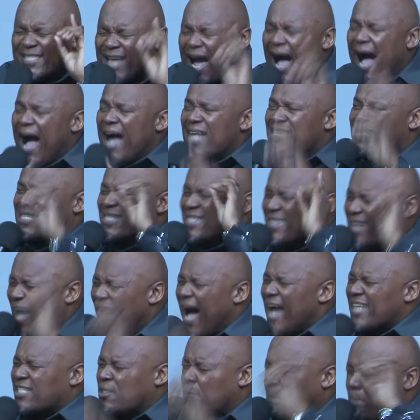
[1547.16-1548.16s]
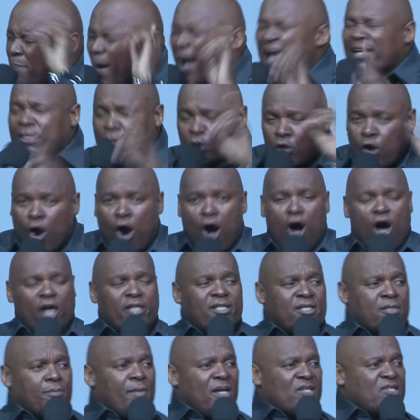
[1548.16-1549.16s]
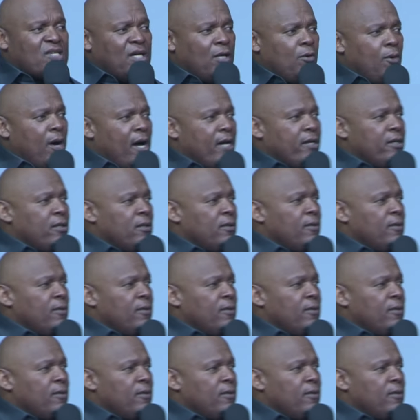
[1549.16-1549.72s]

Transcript: does that but God, Mazalwa?